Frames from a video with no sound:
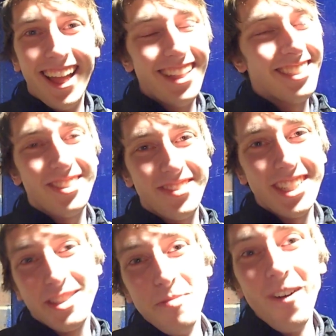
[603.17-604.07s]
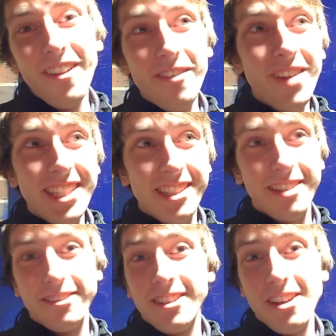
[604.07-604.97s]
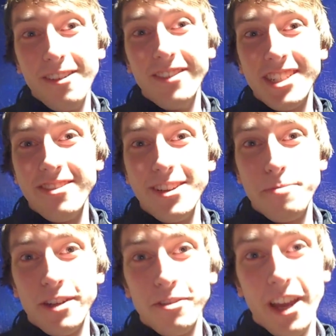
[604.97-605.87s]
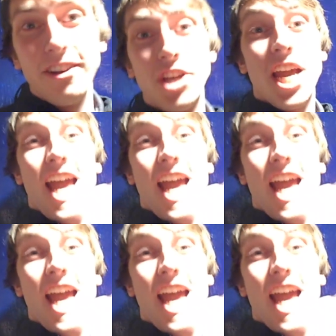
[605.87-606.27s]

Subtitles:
This more than makes up for the time I missed him in the petrol garage.